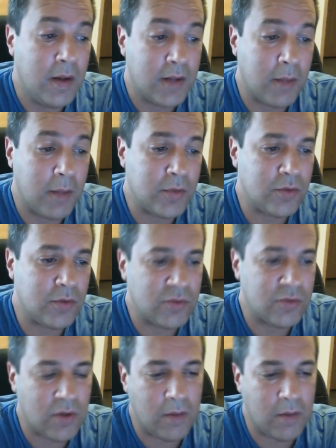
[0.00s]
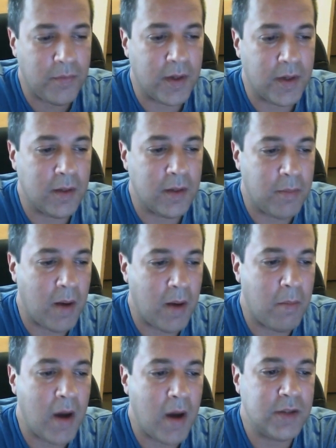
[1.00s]
Temperatures, I'm thinking
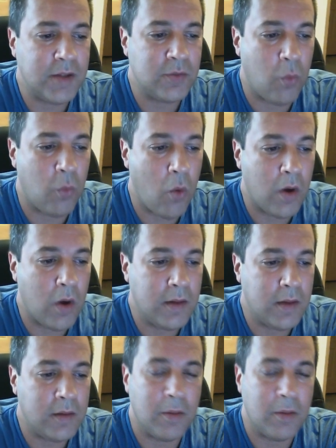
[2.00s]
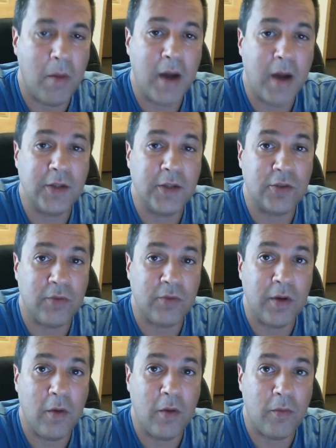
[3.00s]
about -1 to
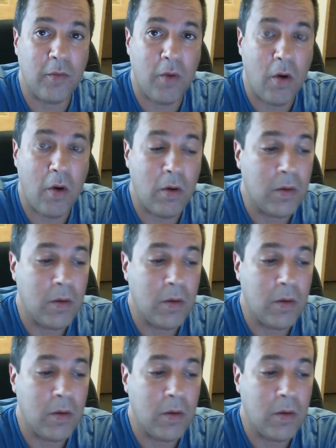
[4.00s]
-3 overall.